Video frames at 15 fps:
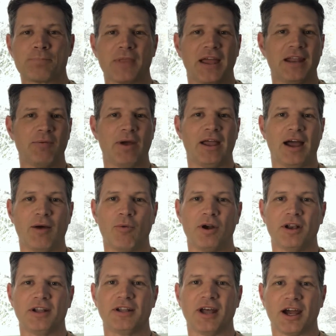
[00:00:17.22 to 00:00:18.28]
Anyway, I
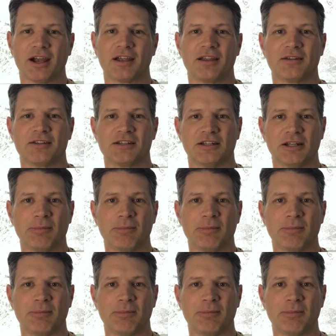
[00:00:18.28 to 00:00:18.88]
wanted to talk a little